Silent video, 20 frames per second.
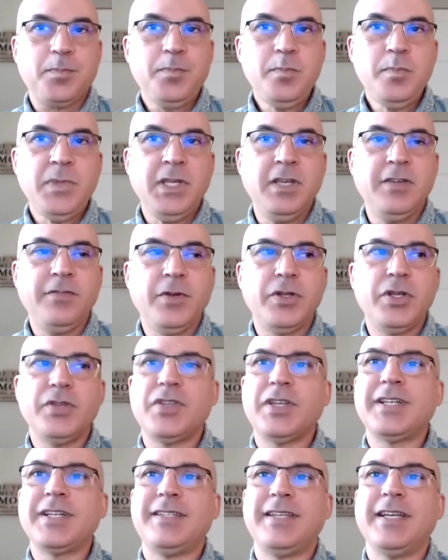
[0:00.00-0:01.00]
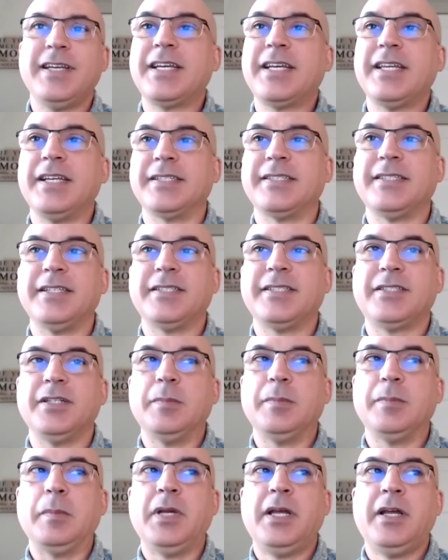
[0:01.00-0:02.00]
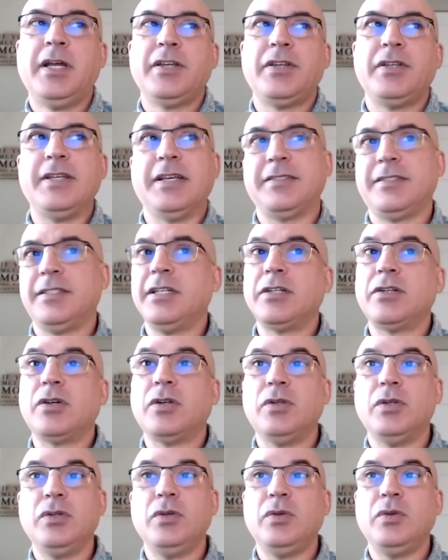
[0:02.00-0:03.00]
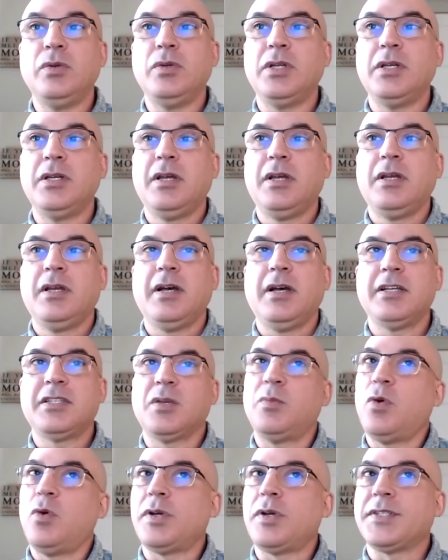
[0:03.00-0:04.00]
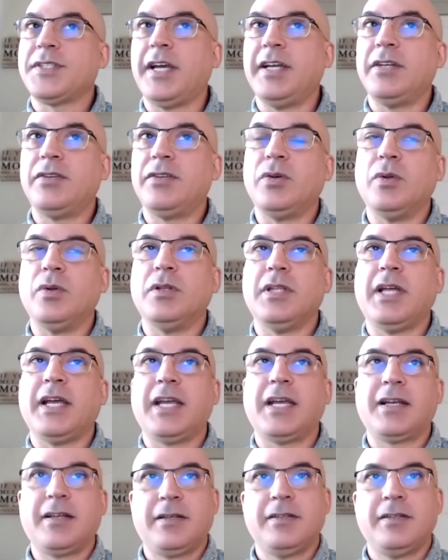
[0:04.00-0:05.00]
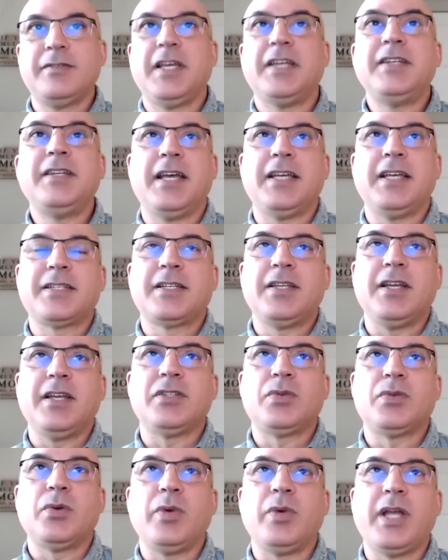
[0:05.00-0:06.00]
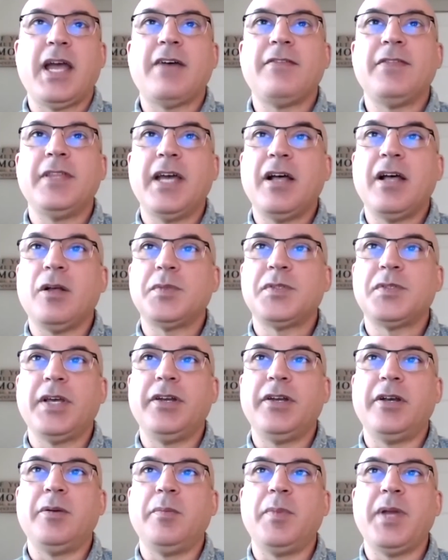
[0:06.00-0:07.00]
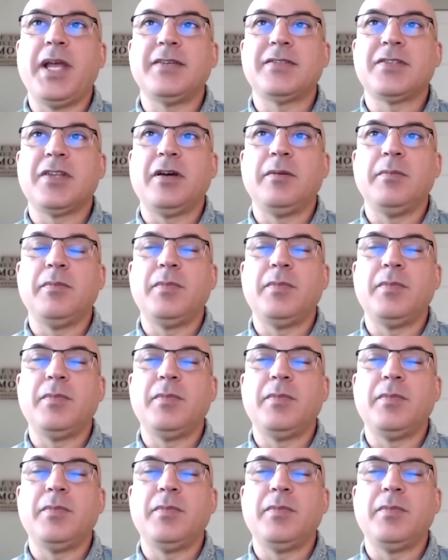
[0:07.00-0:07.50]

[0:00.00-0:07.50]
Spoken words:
If you're using a ticketing system, does it include a support site tool like Zendesk does, where we have the help center based on